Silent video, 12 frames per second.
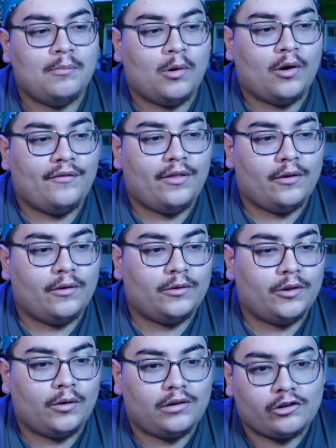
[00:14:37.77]
more of the,
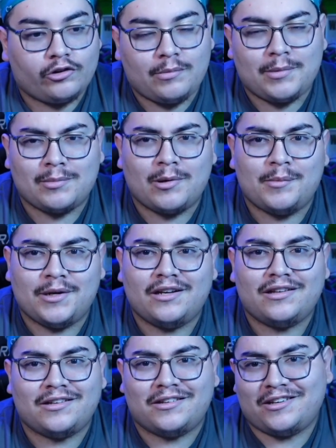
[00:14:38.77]
those dreaming
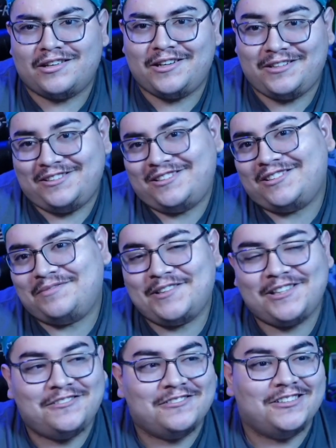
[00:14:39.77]
moments because it's it's
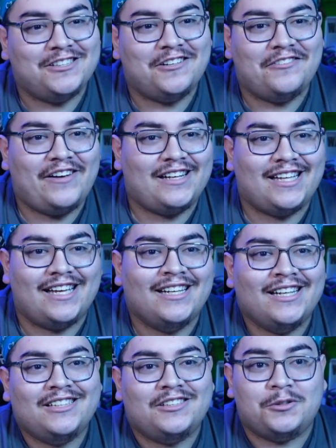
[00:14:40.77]
pretty cool you know the fact that
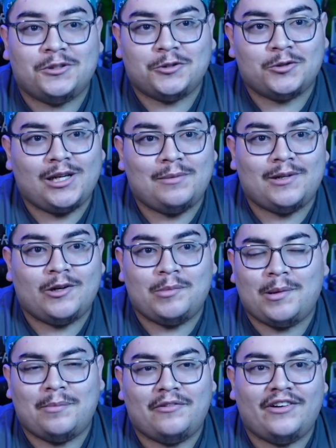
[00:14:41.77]
you can dream and he'll
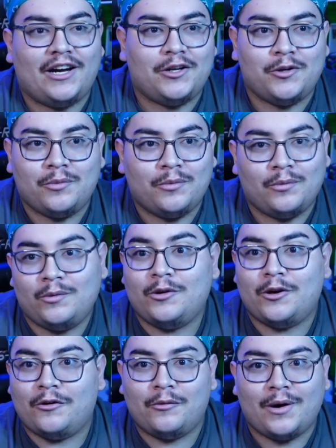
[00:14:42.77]
be able to find you
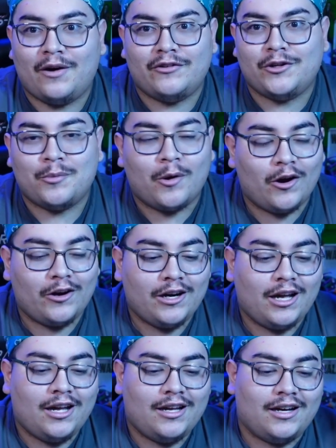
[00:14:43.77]
you know wherever you are
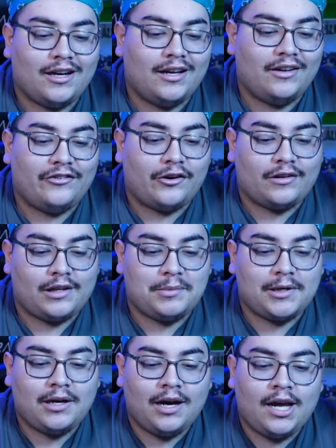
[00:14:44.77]
uh, if you're
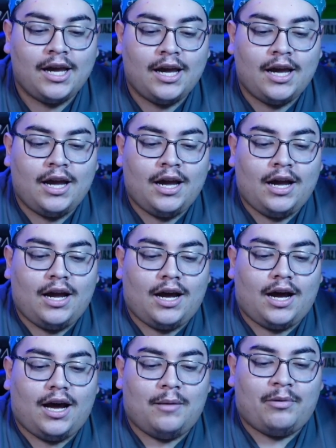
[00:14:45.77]
sleeping
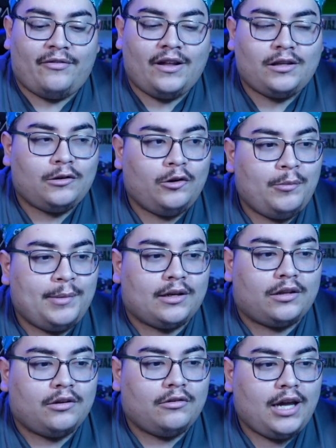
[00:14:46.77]
um, professor lupin
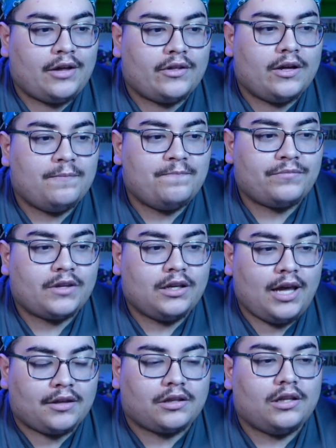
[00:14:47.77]
so yes
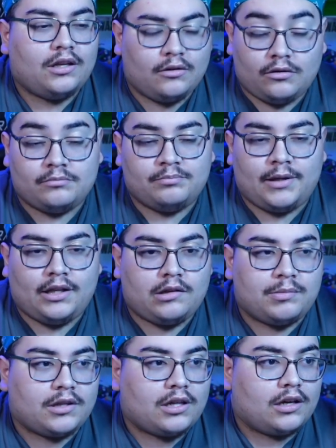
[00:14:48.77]
yes my
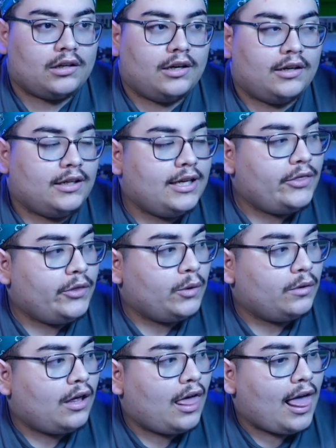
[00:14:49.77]
lisp is kicking in
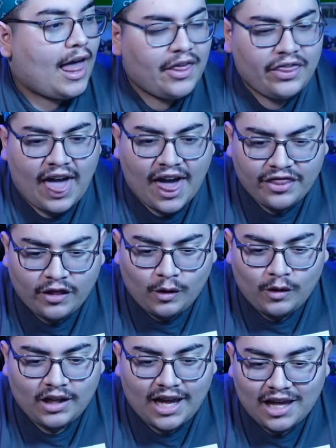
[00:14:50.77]
ethel uh,
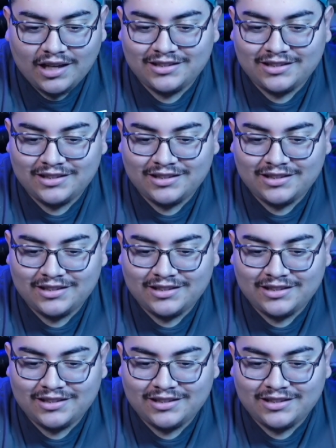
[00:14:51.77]
ethel